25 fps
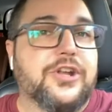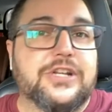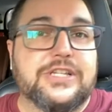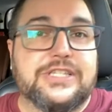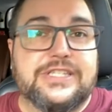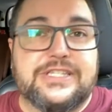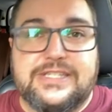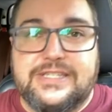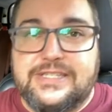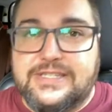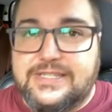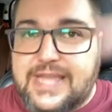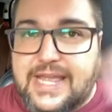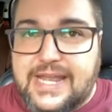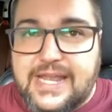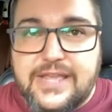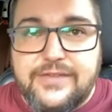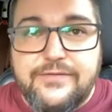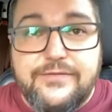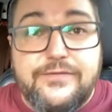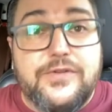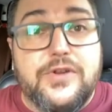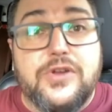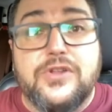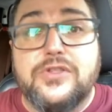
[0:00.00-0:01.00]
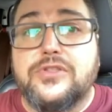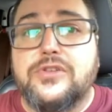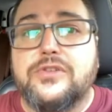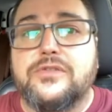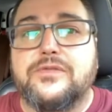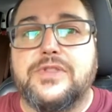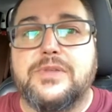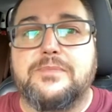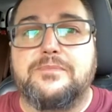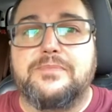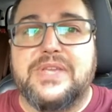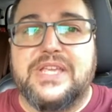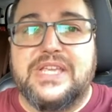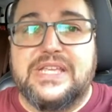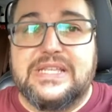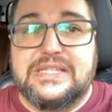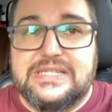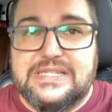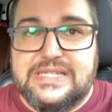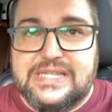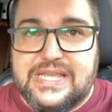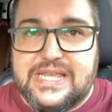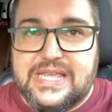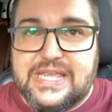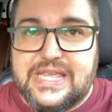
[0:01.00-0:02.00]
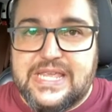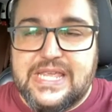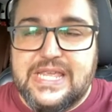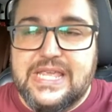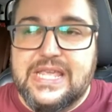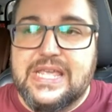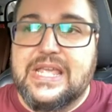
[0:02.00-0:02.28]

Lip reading: sat in front of the PC,